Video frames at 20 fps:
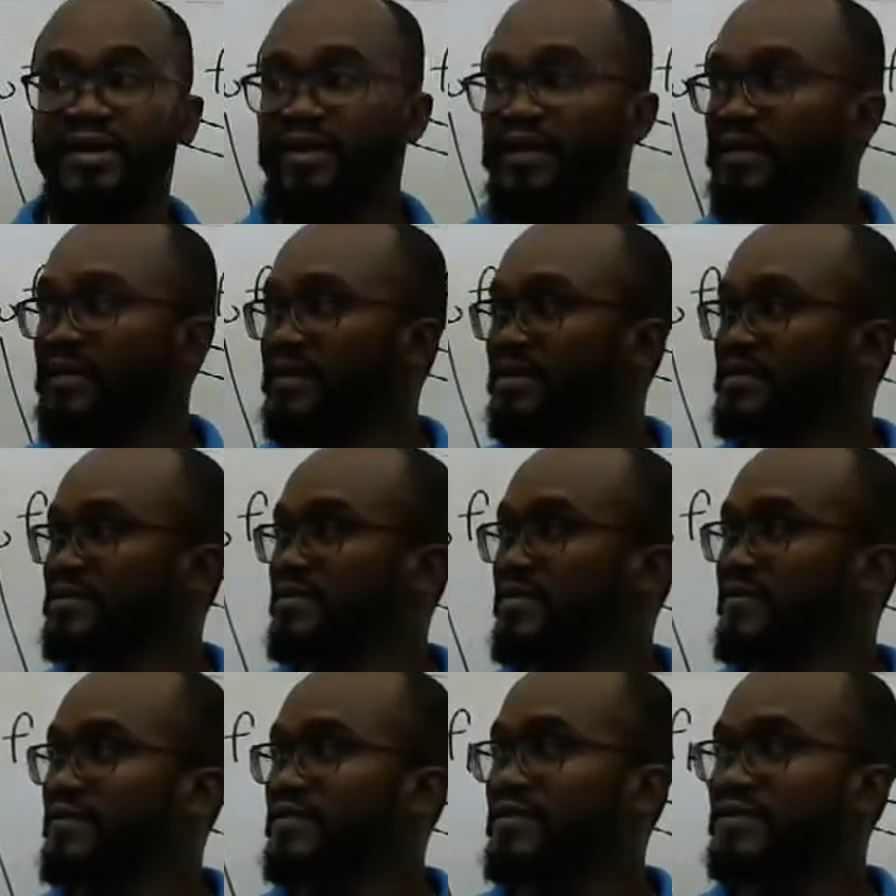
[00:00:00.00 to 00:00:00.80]
This
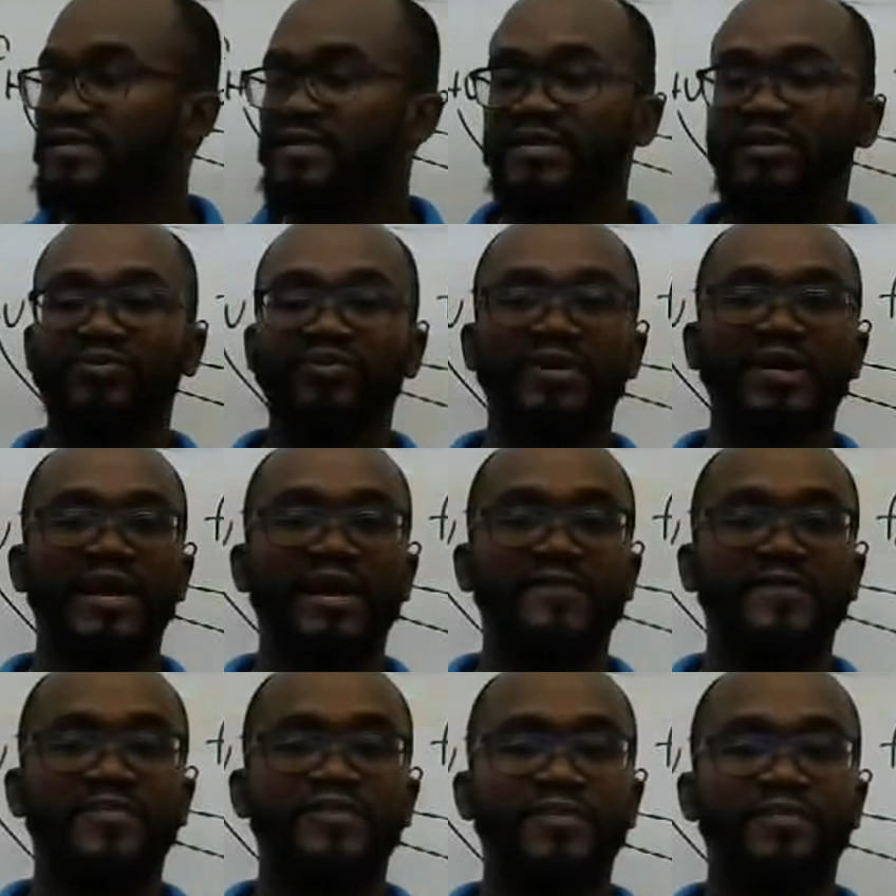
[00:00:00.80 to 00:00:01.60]
obviously would have
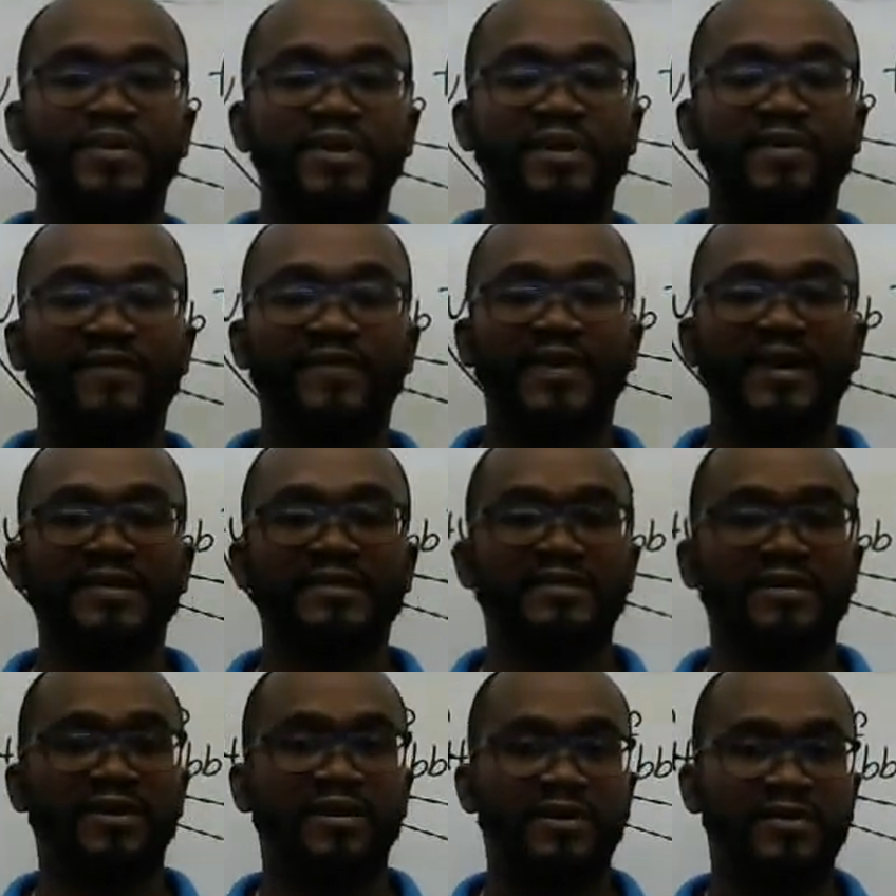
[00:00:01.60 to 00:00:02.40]
a ripple effect
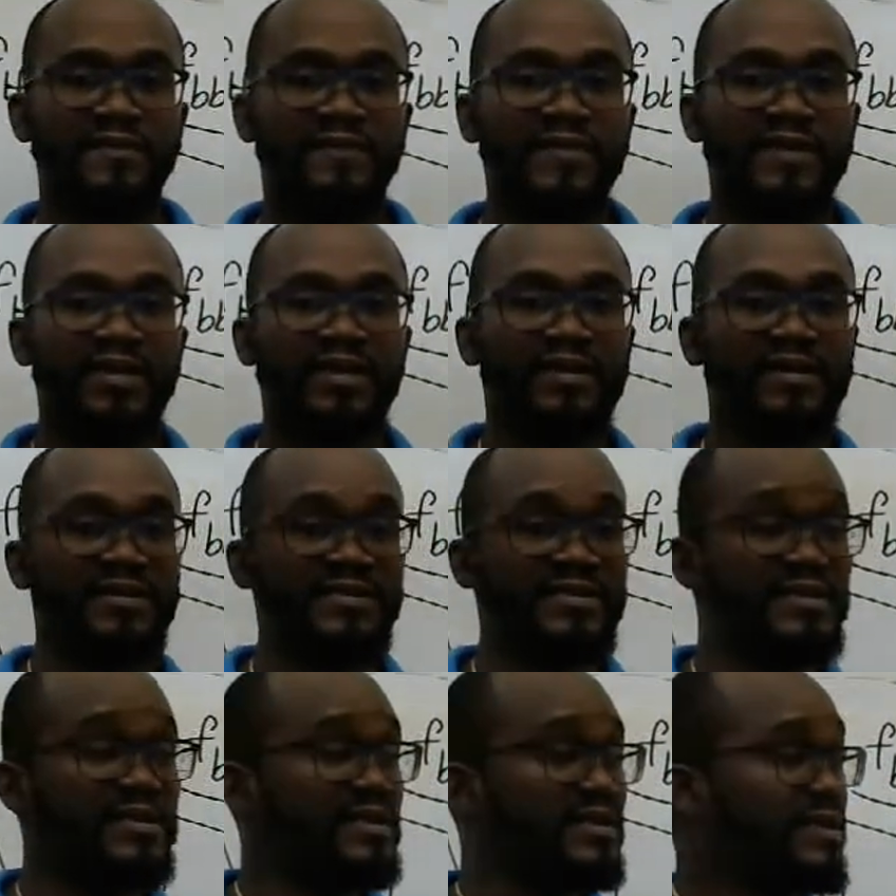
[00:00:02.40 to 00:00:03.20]
on vehicles
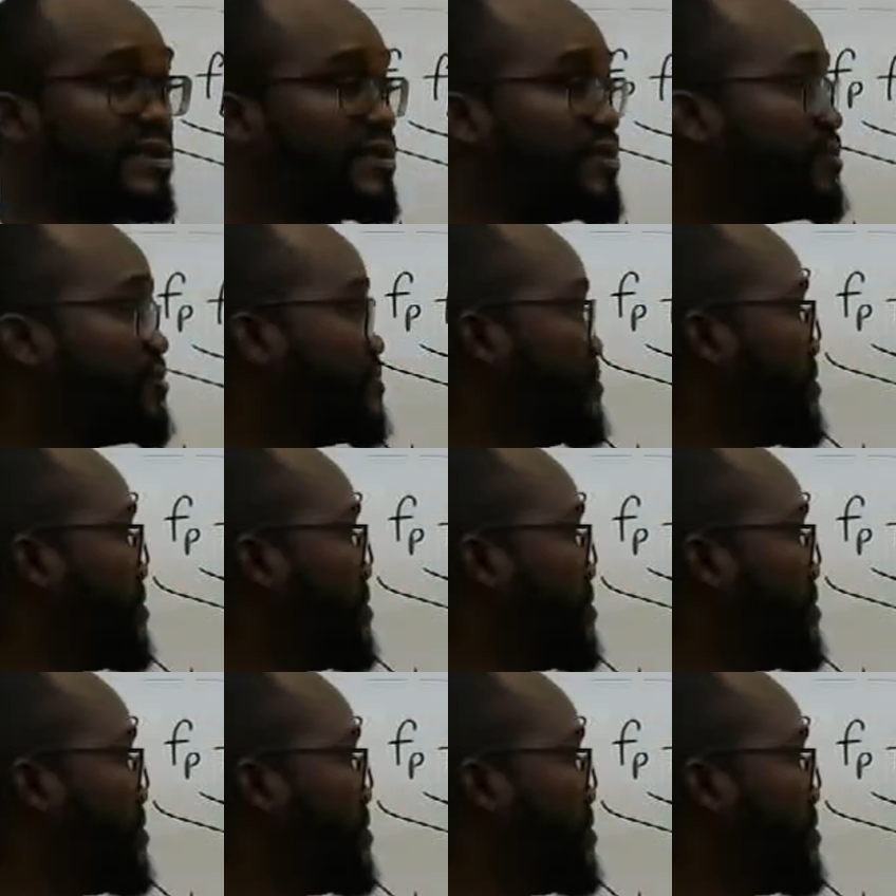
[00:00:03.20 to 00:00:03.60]
in the queue,